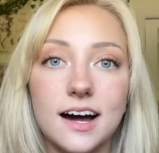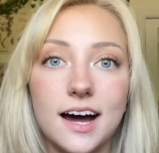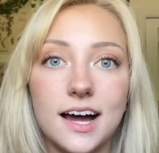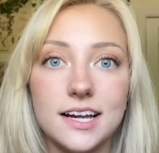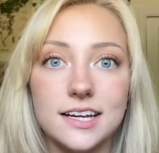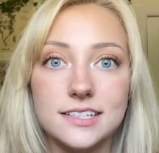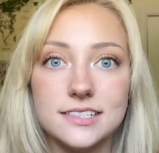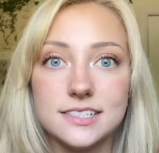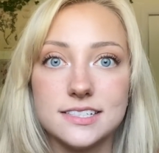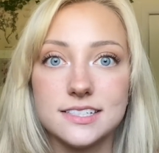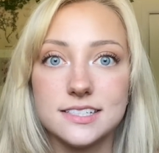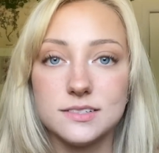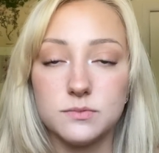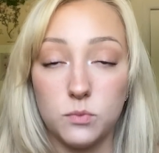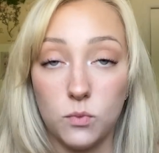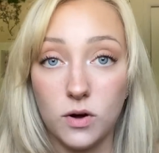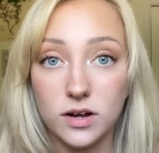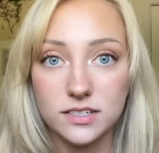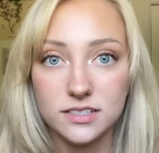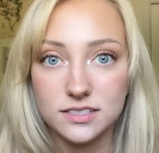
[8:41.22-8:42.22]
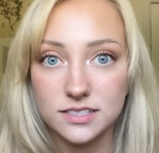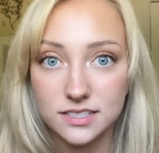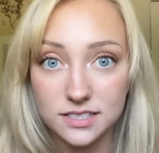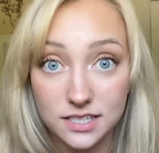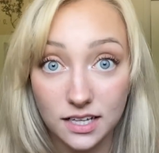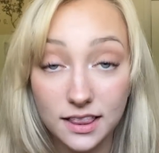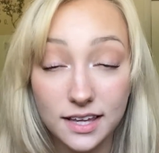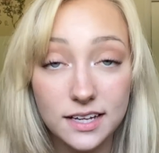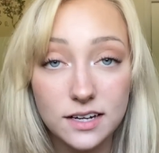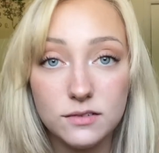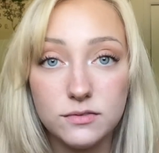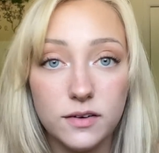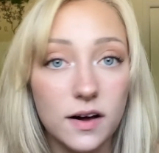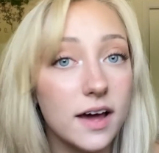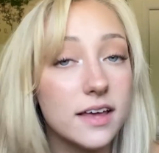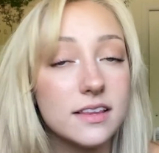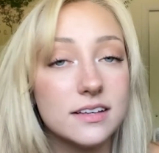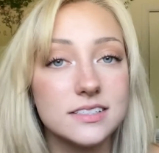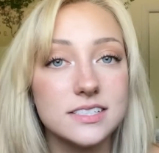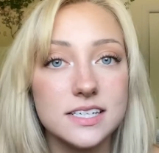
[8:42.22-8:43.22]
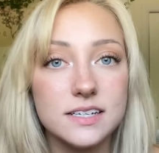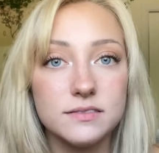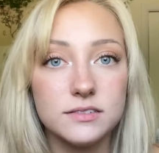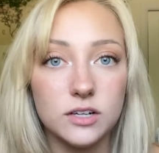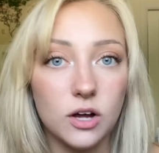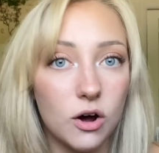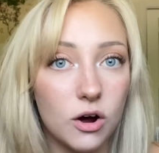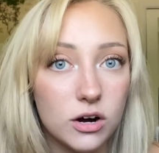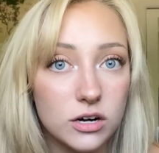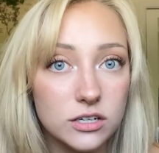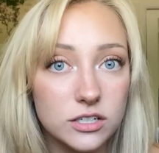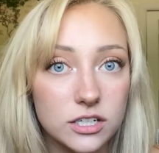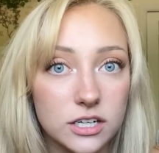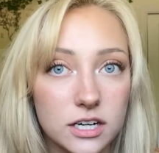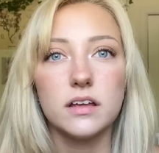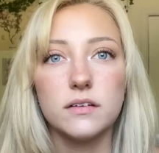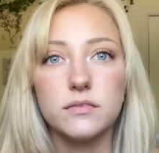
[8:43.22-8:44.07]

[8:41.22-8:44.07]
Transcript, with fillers: I just want to solidify this even harder.